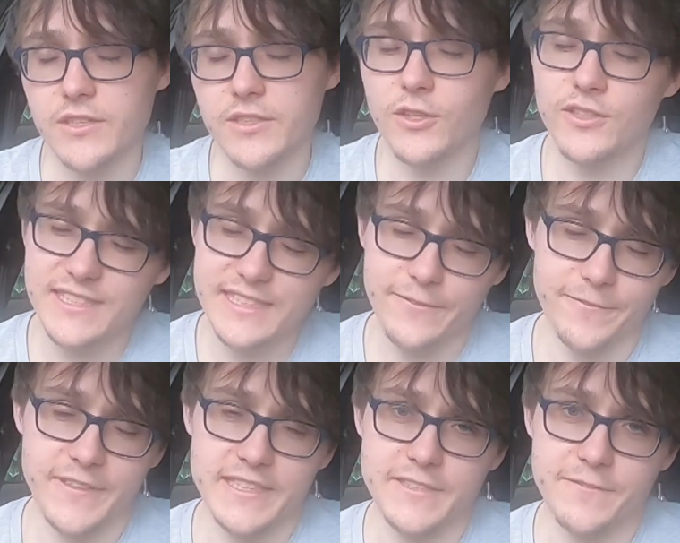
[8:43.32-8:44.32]
Lots of
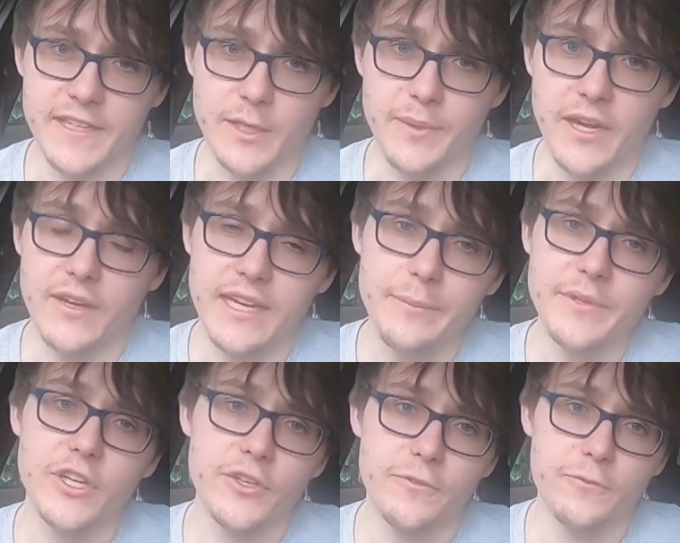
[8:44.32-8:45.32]
different things to think about. Let me
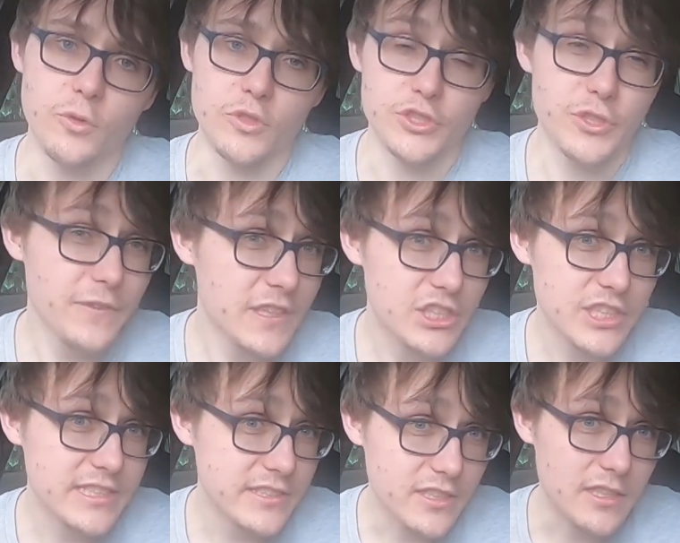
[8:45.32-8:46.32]
know your thoughts. Do you think the
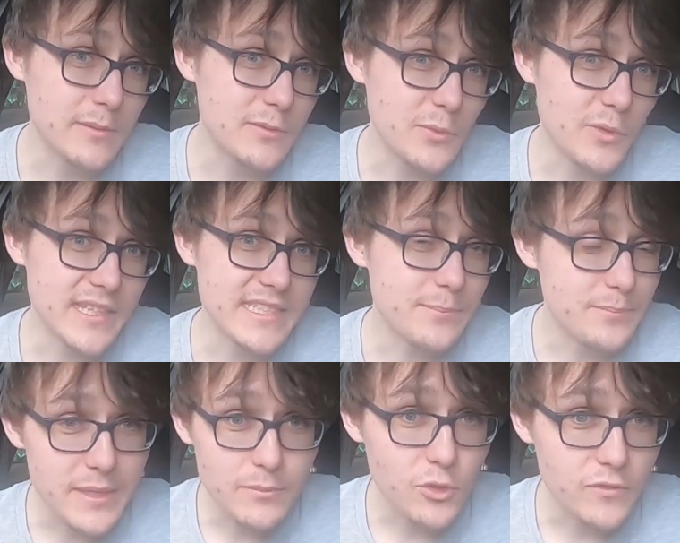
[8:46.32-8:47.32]
GTI Clubsport is a
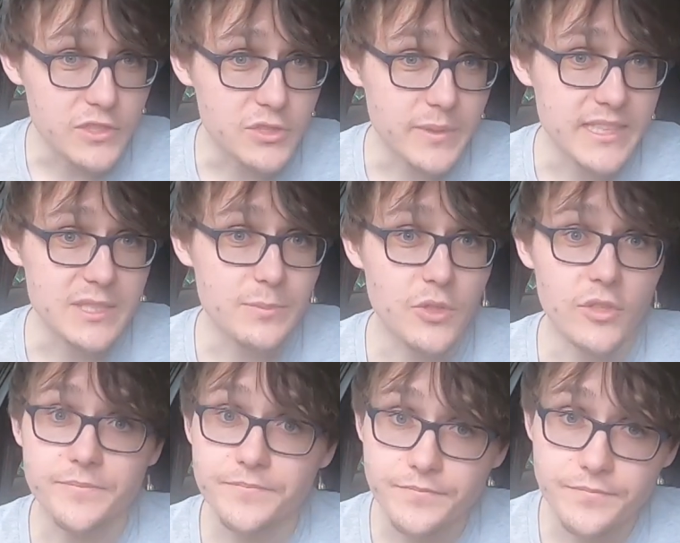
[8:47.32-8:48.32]
bit more of a sweet spot?